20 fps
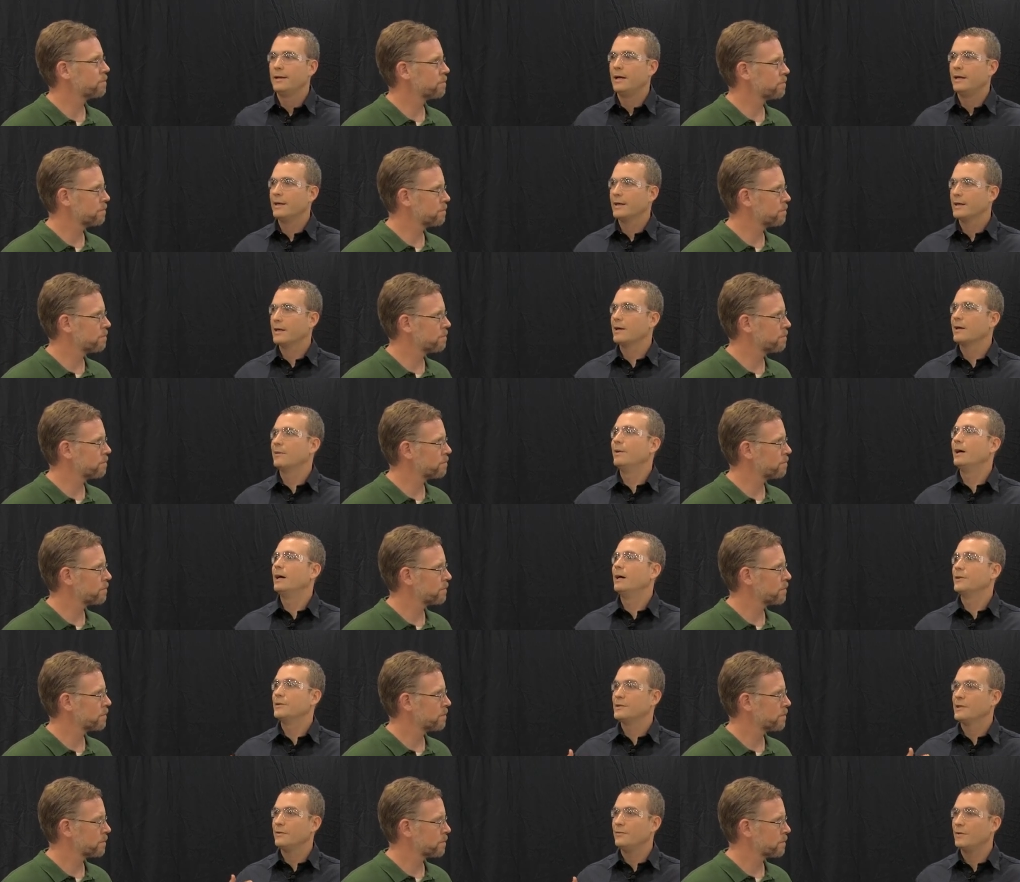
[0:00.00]
Speaker 1: now they can come out
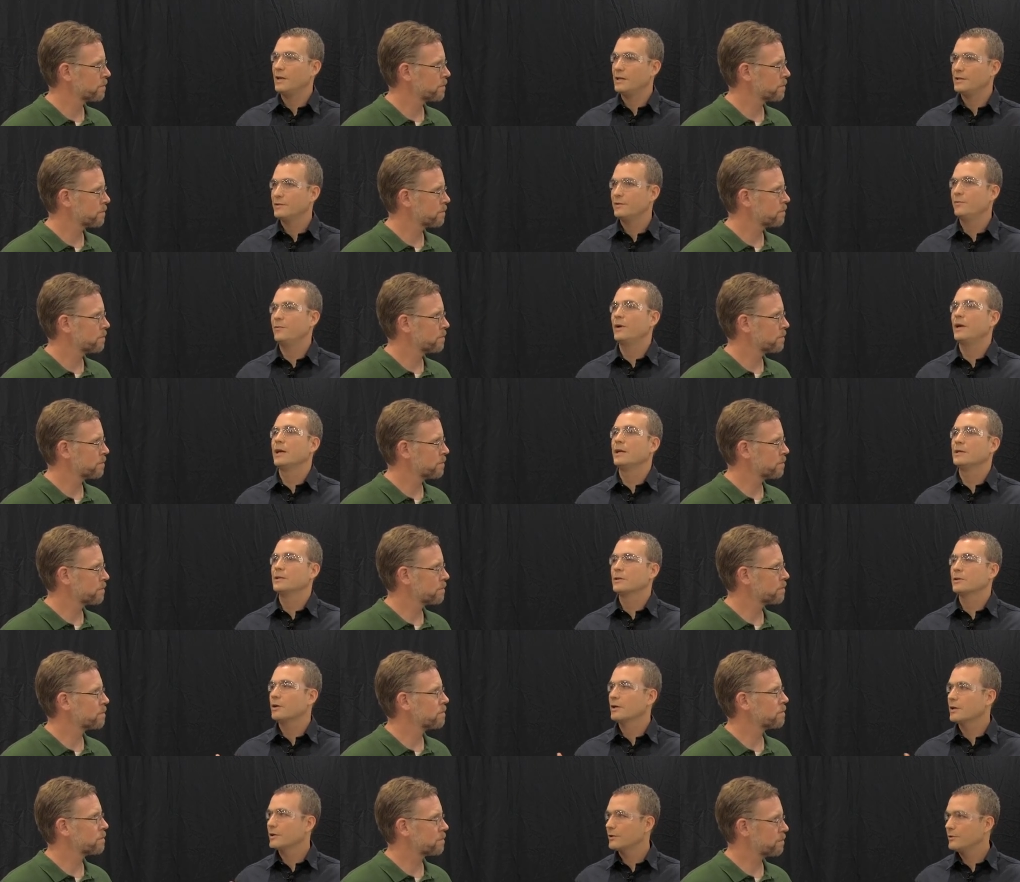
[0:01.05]
and see face-to-face,
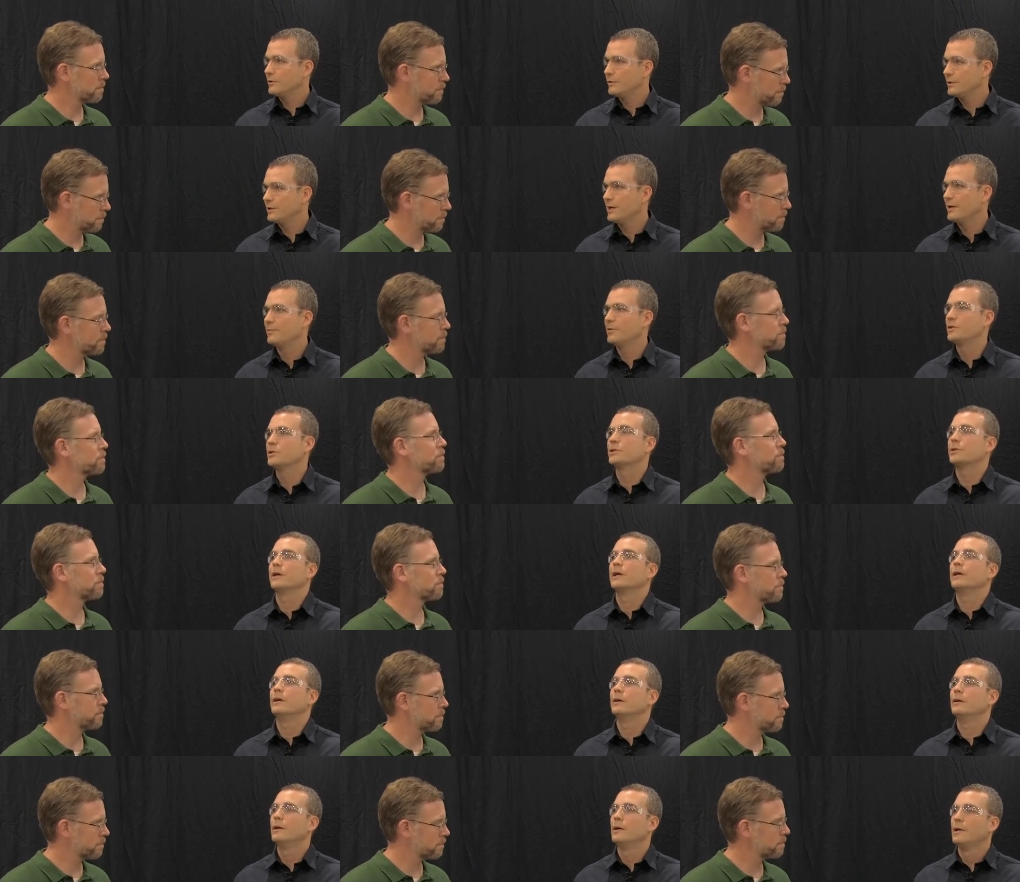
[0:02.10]
talk to a demonstrator,
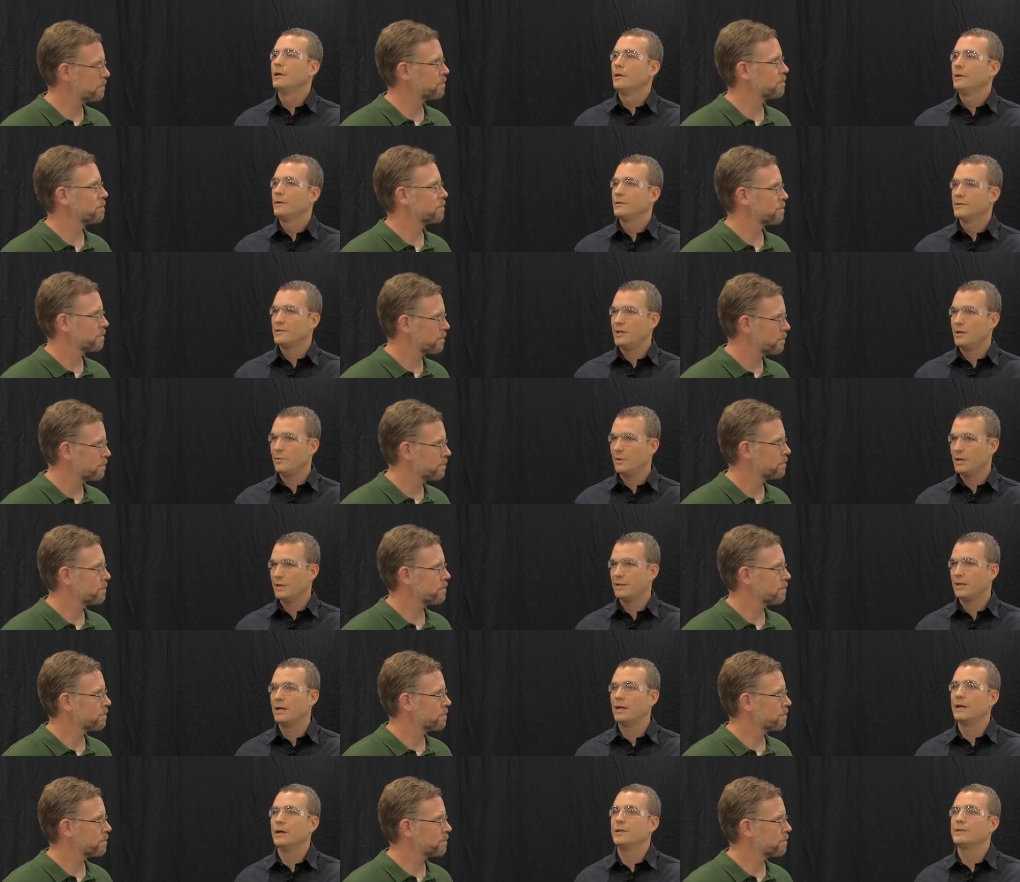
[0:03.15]
see what it
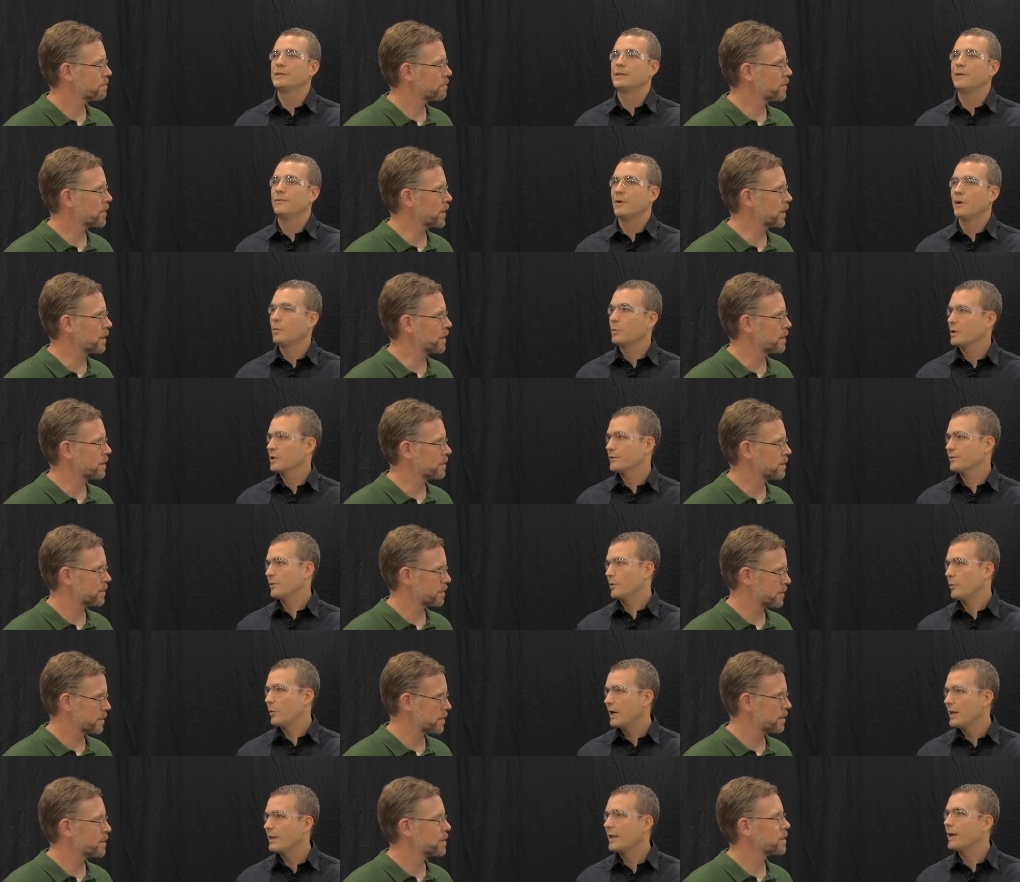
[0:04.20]
does, see if that works for
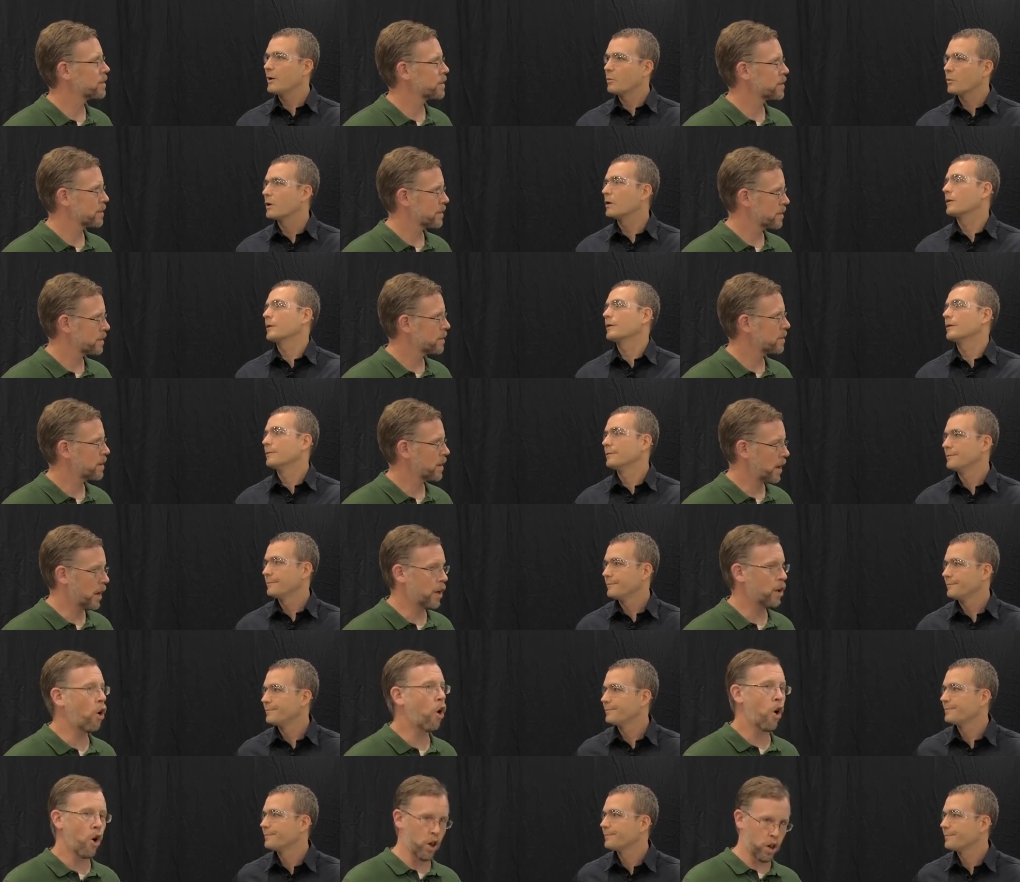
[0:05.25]
the way they work.
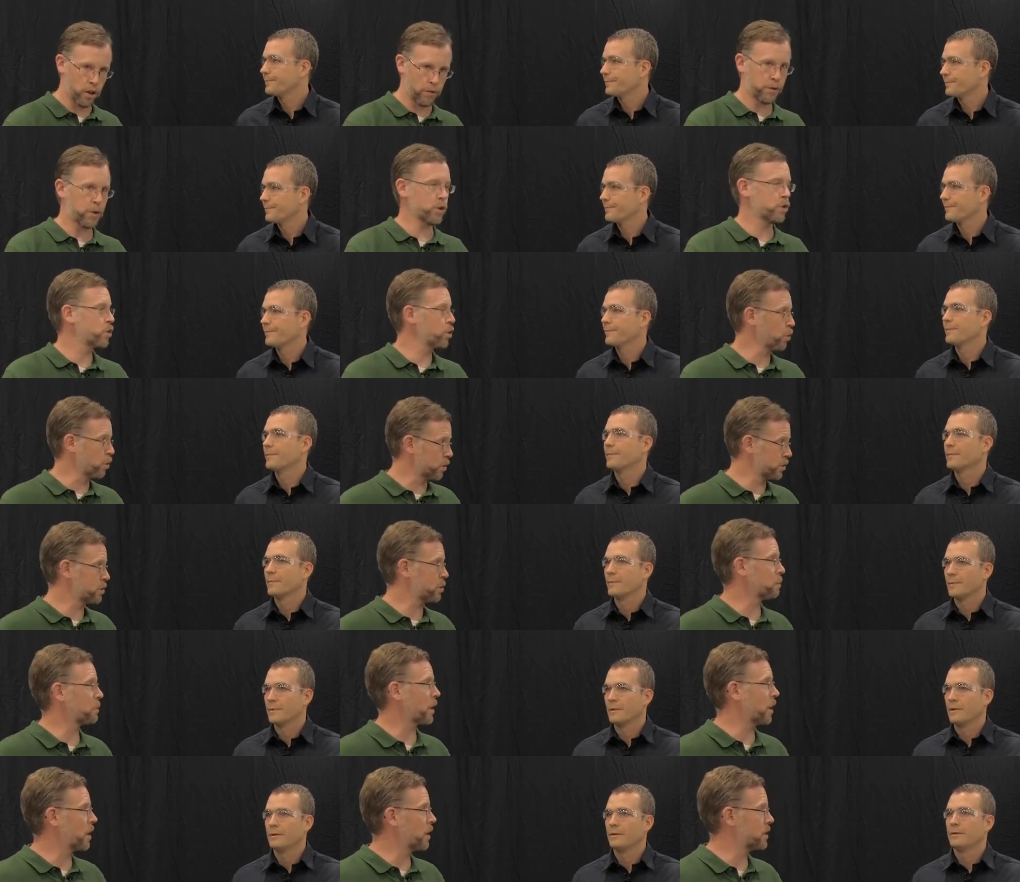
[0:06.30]
Speaker 2: And all of your tools
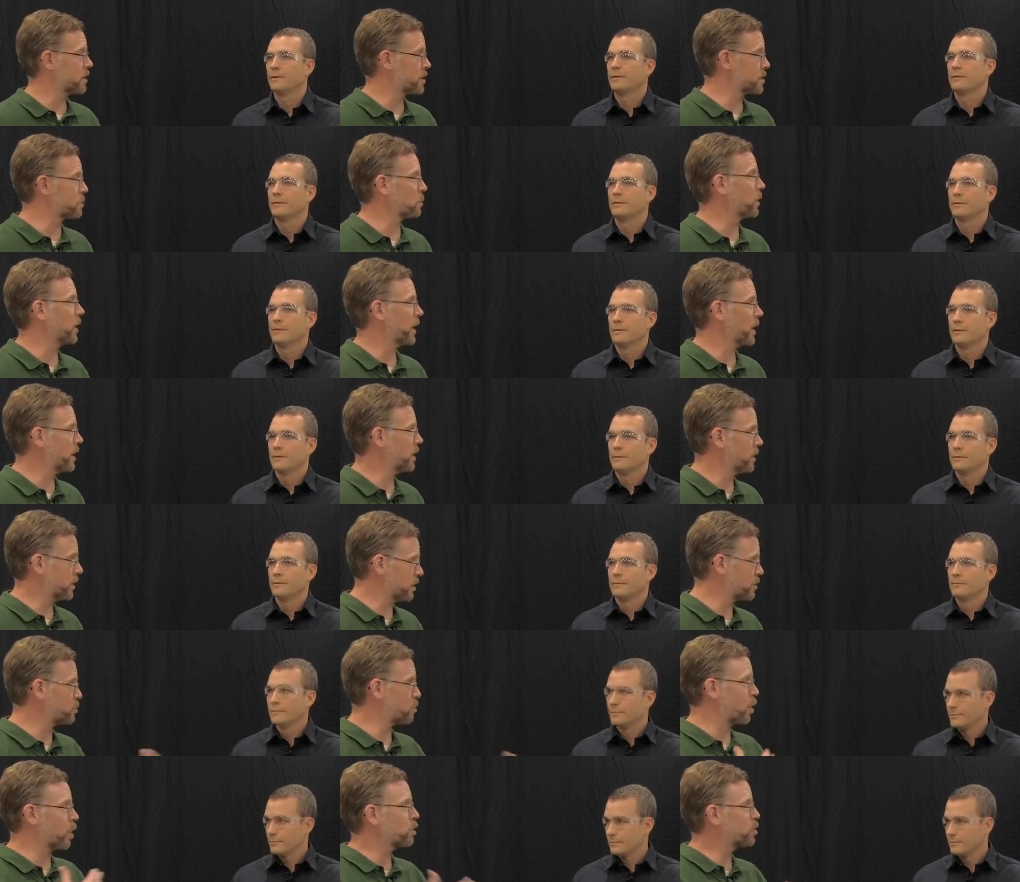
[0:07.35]
will be on display in
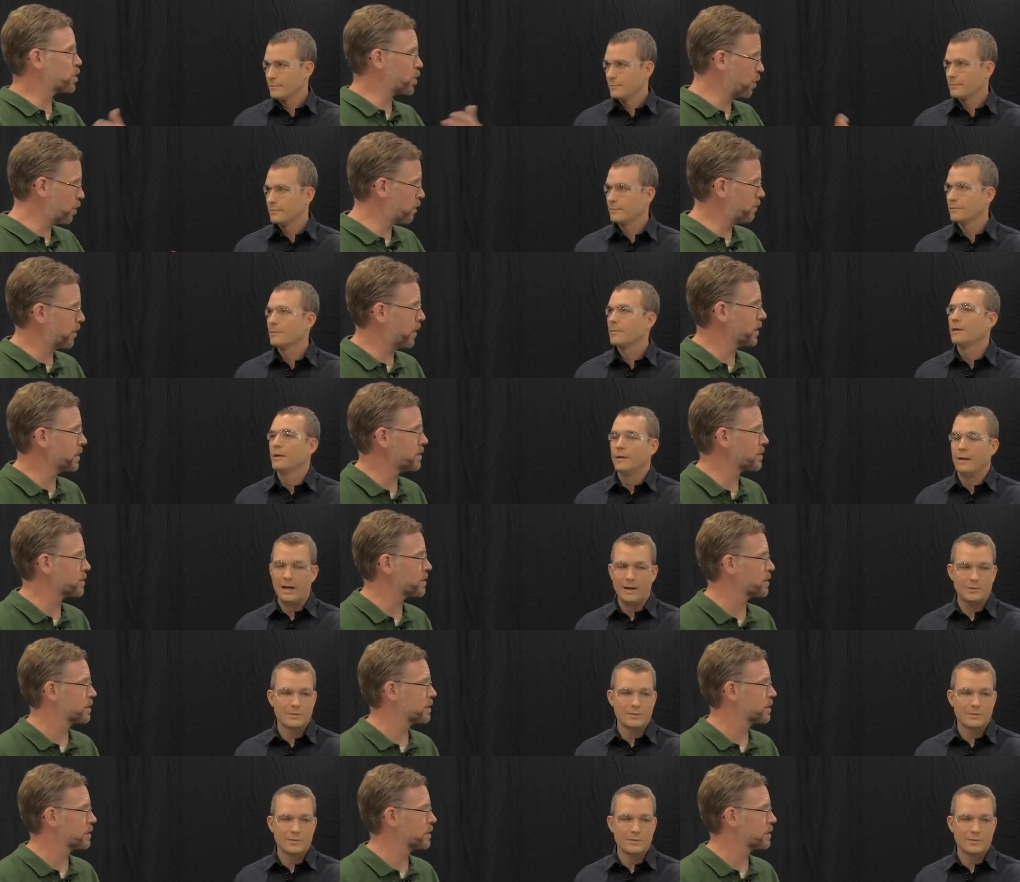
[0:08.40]
these roadshow events?